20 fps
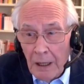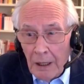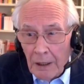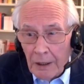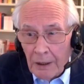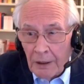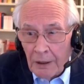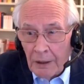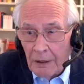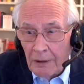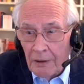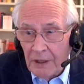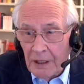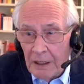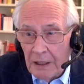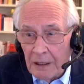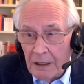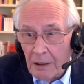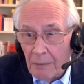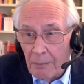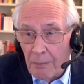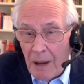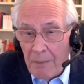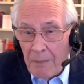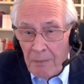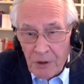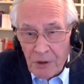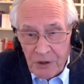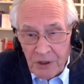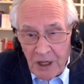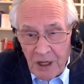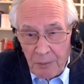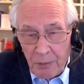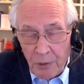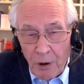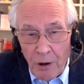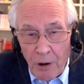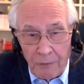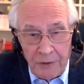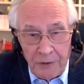The membership
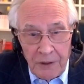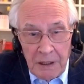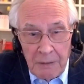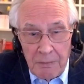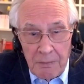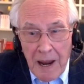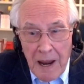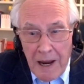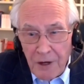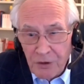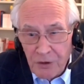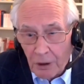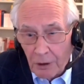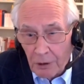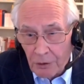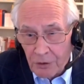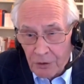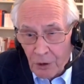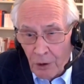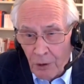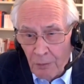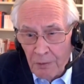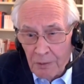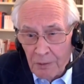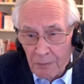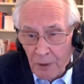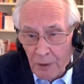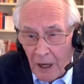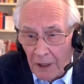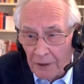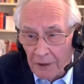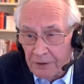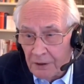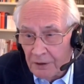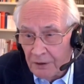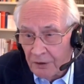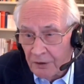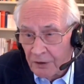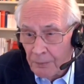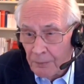of the major German
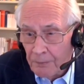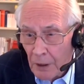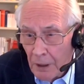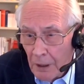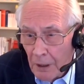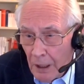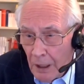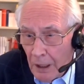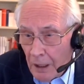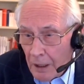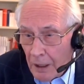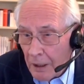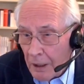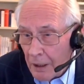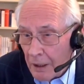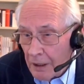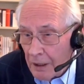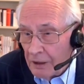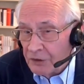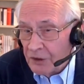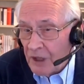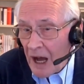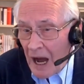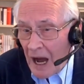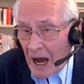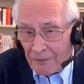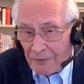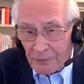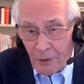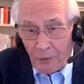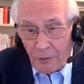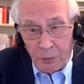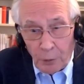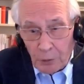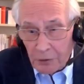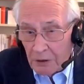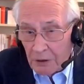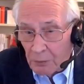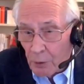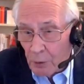parties is half of
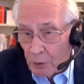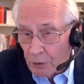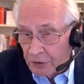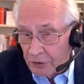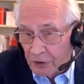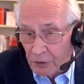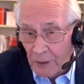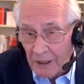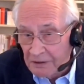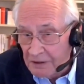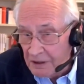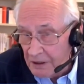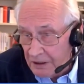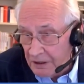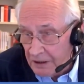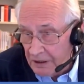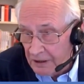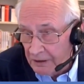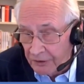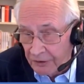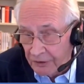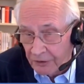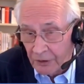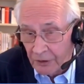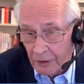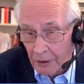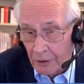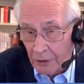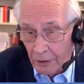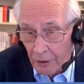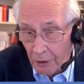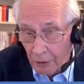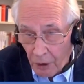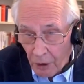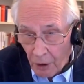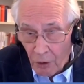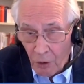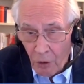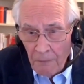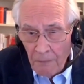what it was 20 years
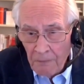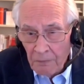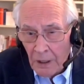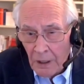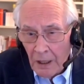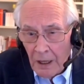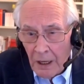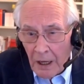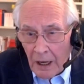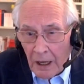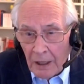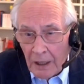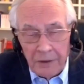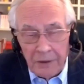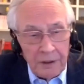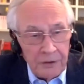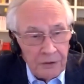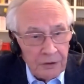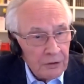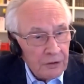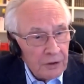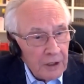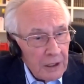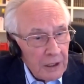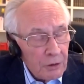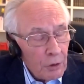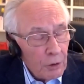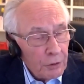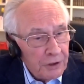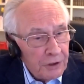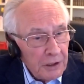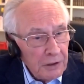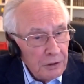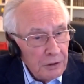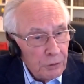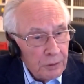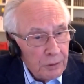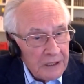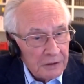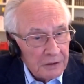ago. And this is a
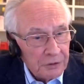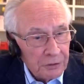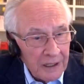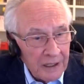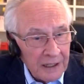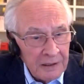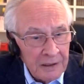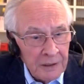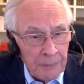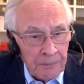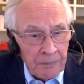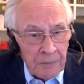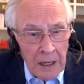continuing trend.